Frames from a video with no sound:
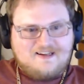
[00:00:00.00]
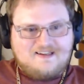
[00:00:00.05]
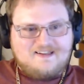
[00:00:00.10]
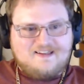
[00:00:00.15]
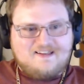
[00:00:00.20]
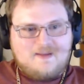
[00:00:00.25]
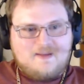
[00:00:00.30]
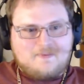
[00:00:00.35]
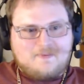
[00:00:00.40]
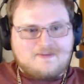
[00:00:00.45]

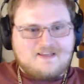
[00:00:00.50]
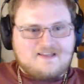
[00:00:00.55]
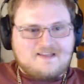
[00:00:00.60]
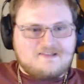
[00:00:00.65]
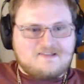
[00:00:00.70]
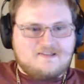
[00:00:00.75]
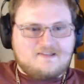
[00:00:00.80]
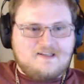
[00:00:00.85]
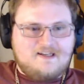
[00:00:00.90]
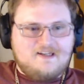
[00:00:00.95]
Yeah, but that's
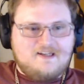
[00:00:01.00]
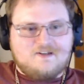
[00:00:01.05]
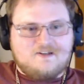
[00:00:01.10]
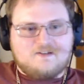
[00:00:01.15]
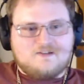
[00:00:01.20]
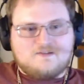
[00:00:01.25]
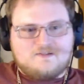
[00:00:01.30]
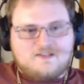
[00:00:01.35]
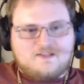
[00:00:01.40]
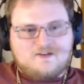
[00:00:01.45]

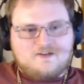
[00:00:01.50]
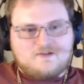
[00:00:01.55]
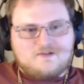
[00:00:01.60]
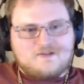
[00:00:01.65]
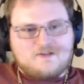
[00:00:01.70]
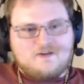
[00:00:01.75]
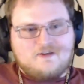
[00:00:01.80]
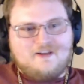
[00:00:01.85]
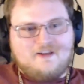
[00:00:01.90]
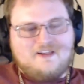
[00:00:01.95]
deer. Deer's
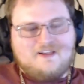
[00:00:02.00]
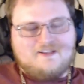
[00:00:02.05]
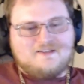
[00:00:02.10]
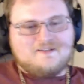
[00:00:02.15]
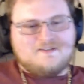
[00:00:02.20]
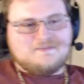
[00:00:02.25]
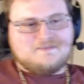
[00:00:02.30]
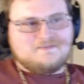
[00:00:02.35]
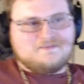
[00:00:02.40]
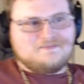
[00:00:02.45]
good
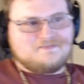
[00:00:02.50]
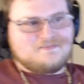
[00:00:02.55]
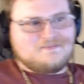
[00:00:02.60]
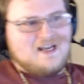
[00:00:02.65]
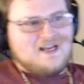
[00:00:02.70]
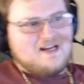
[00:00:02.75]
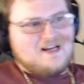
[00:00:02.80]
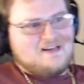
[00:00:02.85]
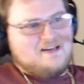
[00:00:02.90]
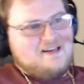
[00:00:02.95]
eating.
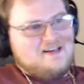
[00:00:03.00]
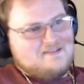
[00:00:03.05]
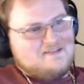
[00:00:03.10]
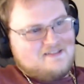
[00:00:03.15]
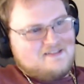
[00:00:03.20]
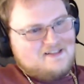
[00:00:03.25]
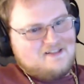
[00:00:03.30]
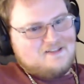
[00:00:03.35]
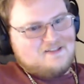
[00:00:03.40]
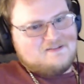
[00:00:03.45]
I can eat
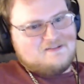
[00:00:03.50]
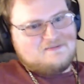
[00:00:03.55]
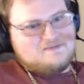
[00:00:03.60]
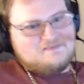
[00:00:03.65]
deer.